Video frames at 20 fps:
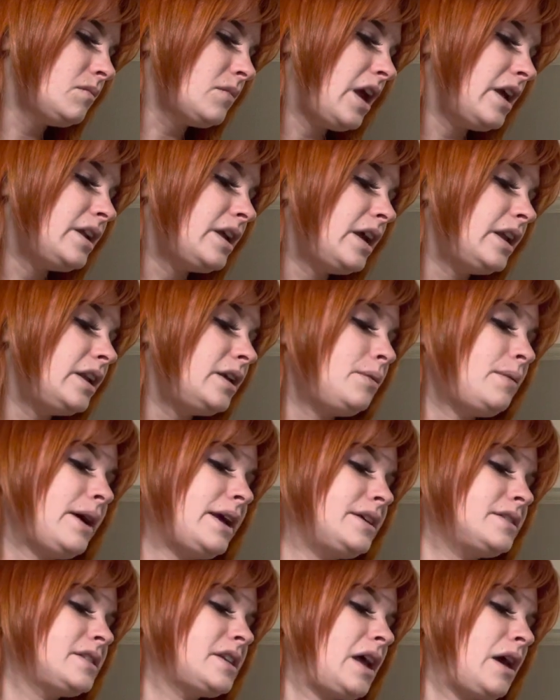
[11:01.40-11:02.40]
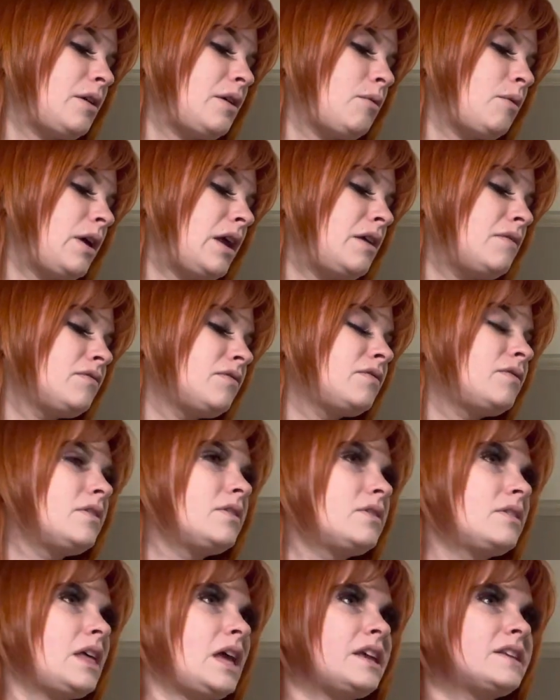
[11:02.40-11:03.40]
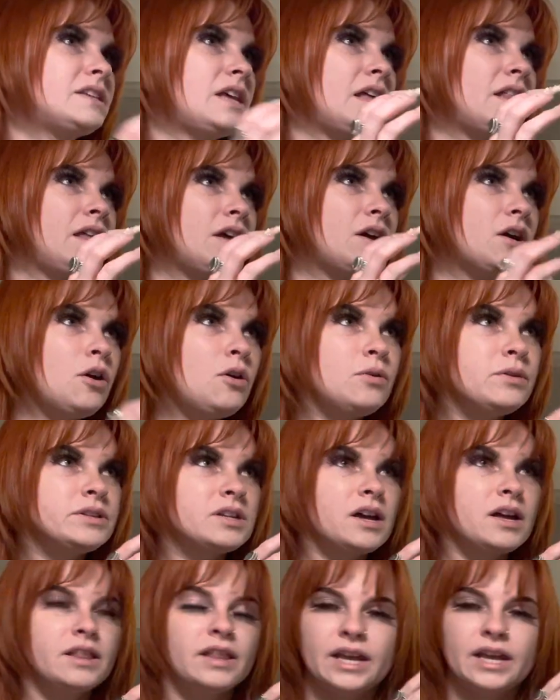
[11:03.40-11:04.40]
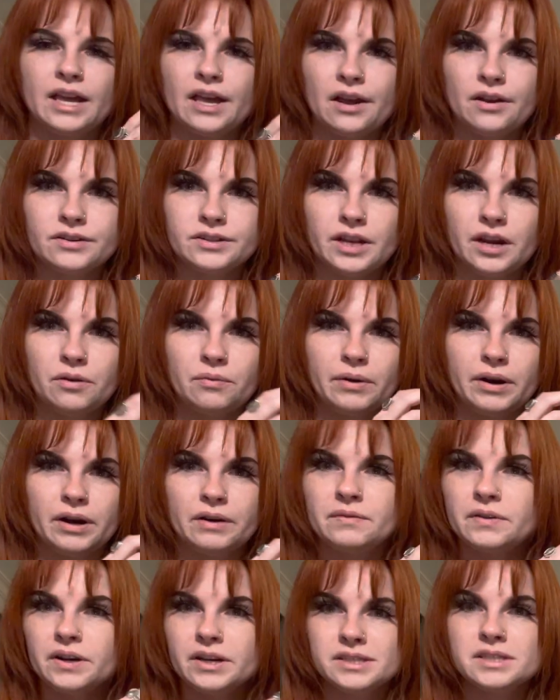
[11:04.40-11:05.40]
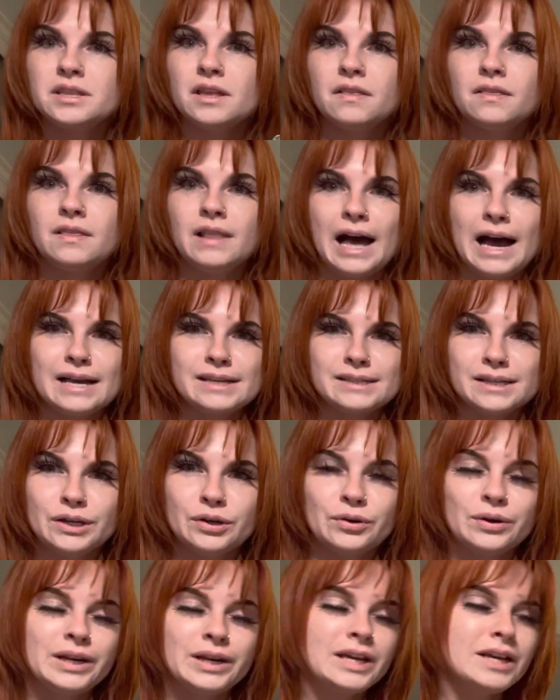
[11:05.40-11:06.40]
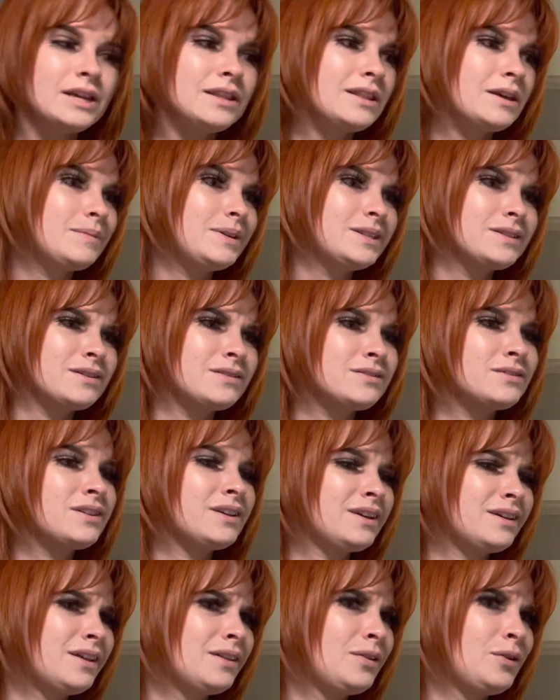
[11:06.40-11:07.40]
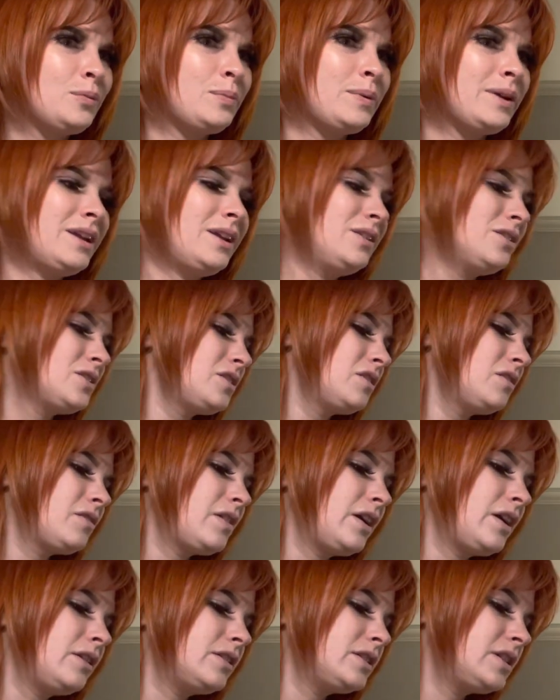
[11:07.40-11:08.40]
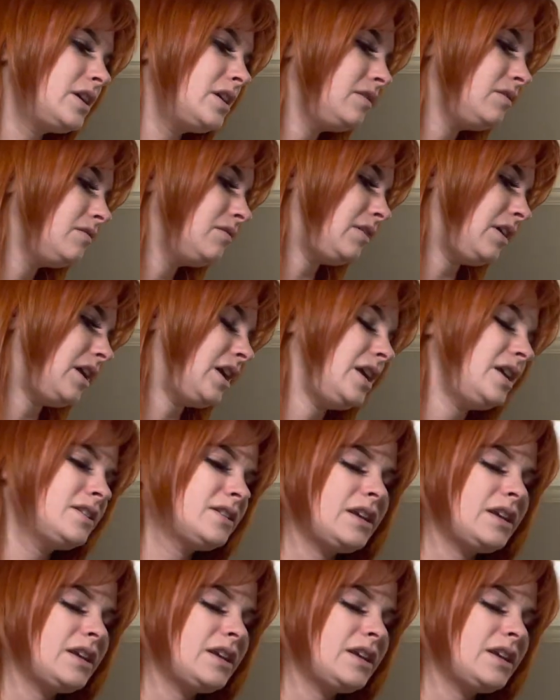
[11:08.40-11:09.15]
And anyway, so if they say like, oh, it's got like keratin and whatever, and it's the last ingredient, that means there's like a little pinch of keratin, right?